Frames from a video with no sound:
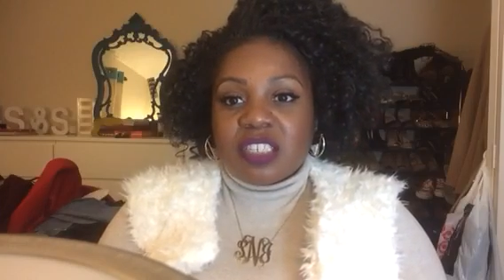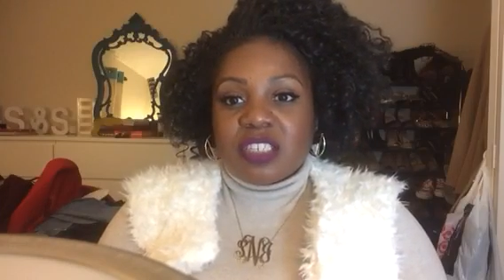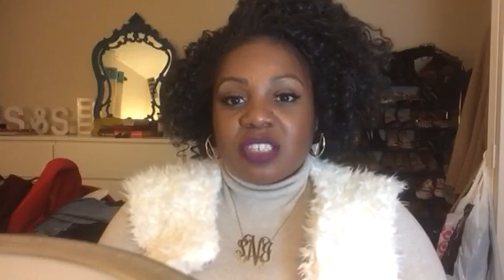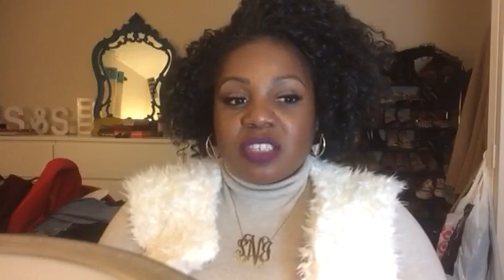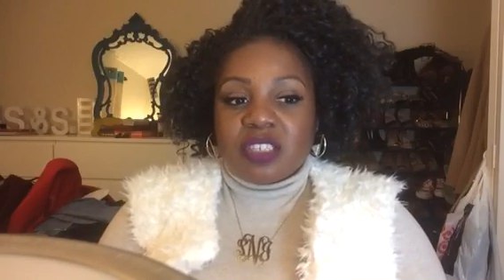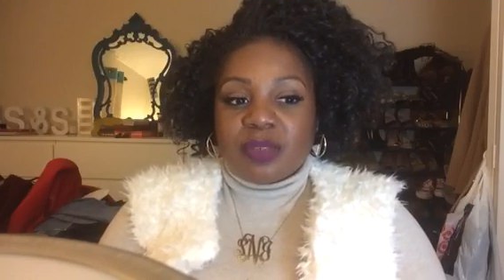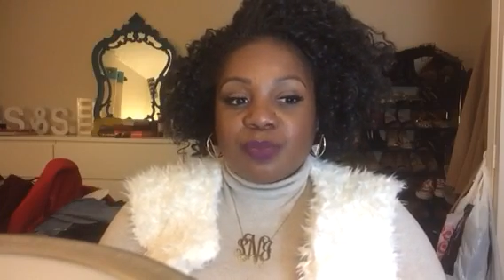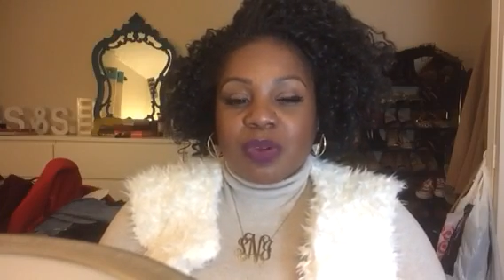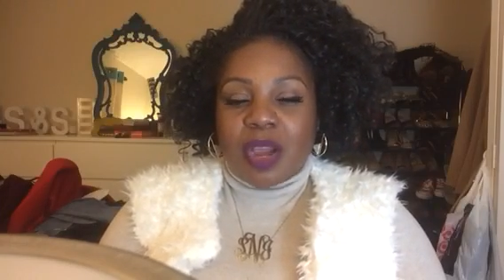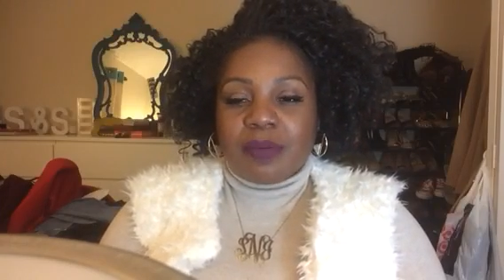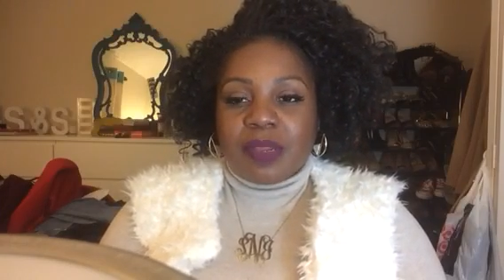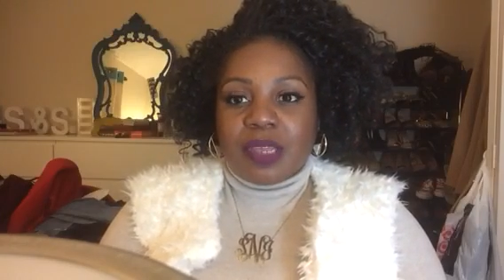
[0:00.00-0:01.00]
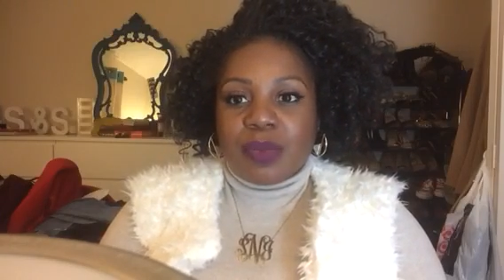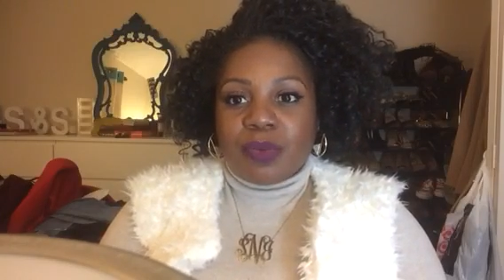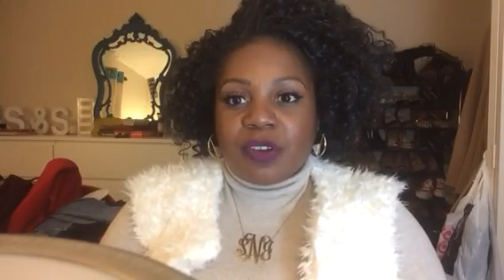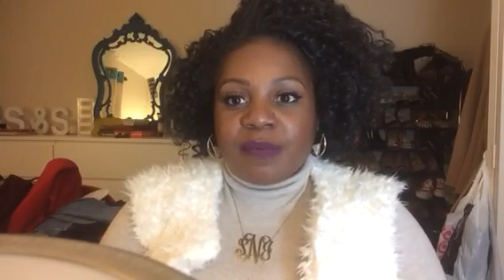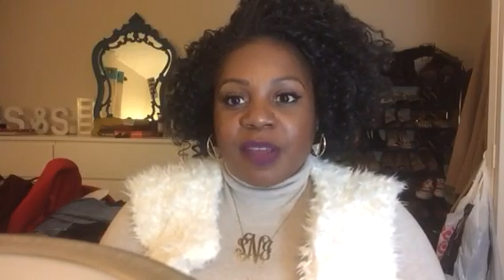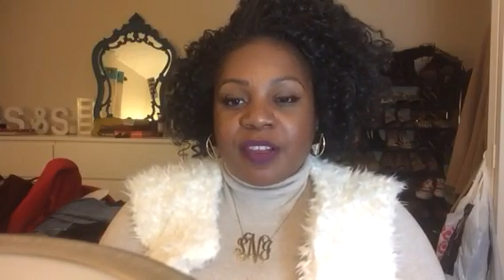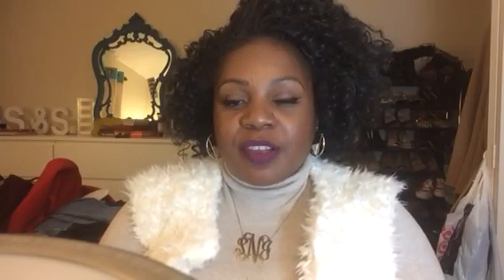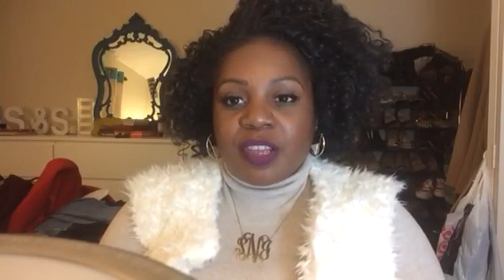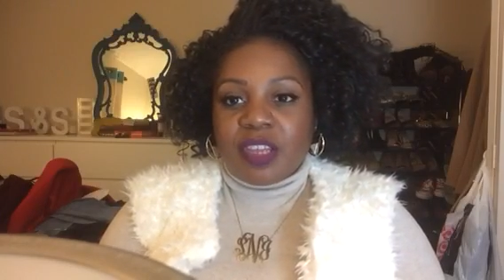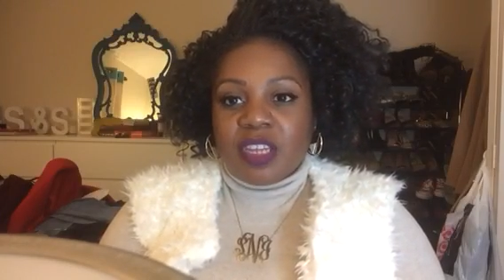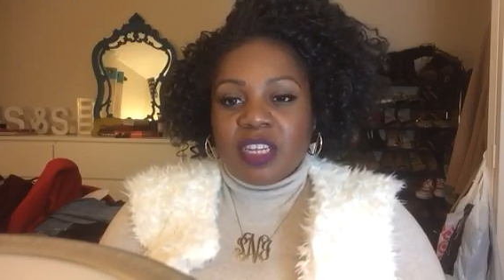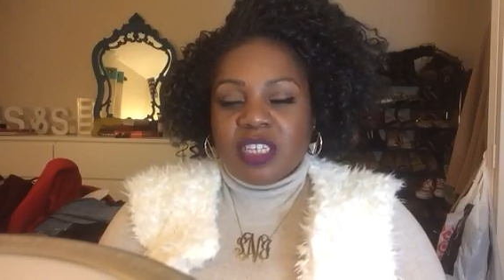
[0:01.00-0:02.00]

is probably one of my